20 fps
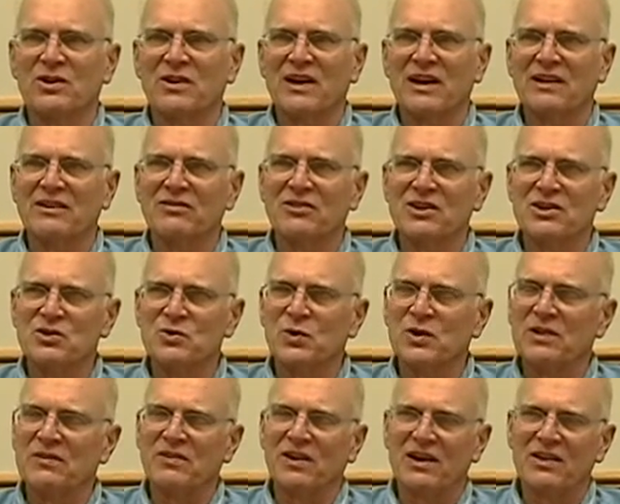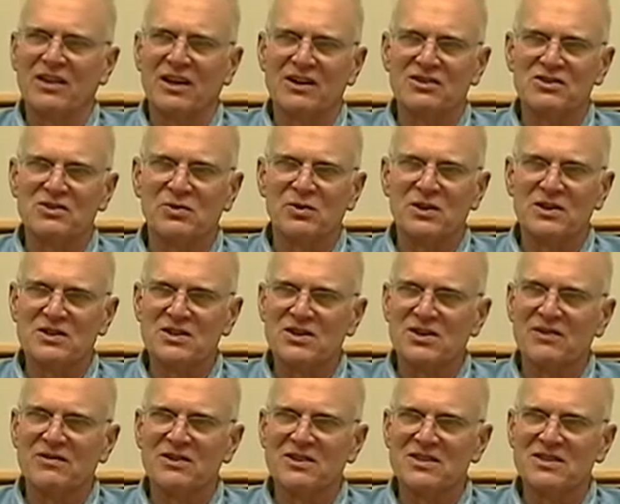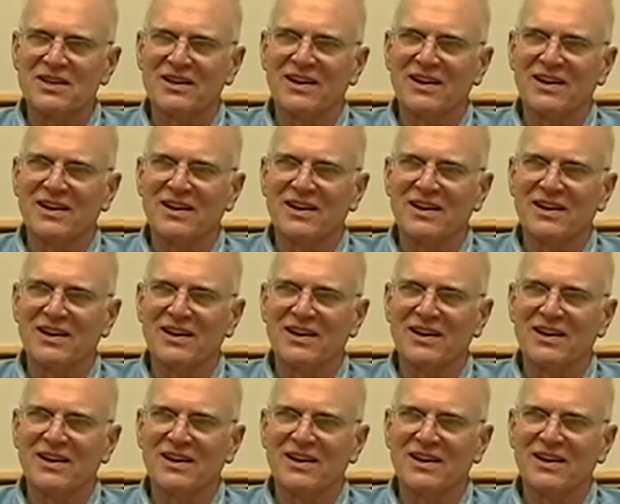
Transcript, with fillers: to activate 25,000 reservists,